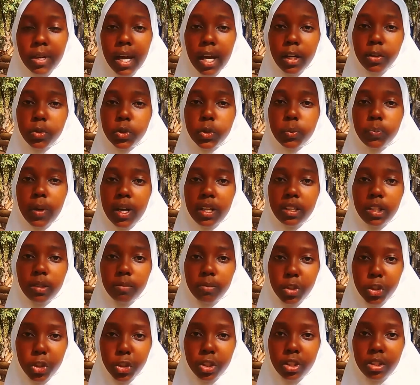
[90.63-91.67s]
and to spread the
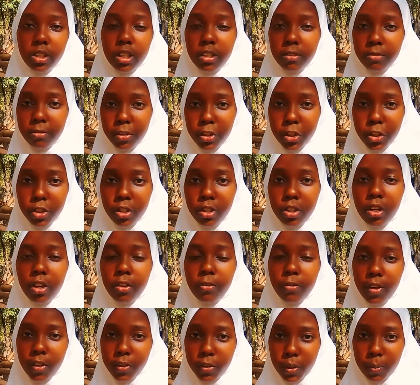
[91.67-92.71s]
mission and vision
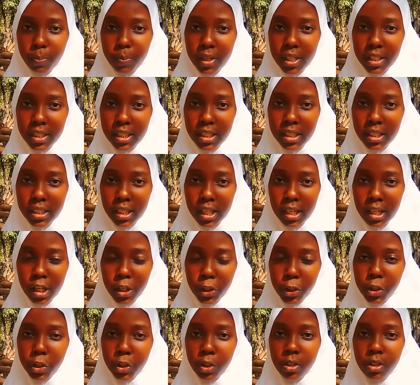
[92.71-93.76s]
of House of Plenty
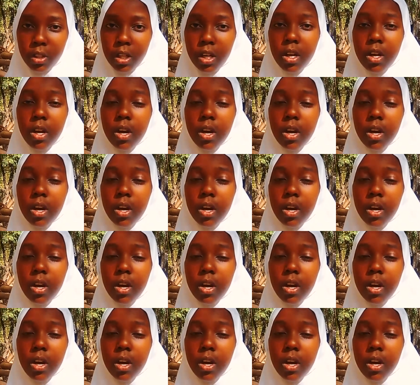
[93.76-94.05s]
International.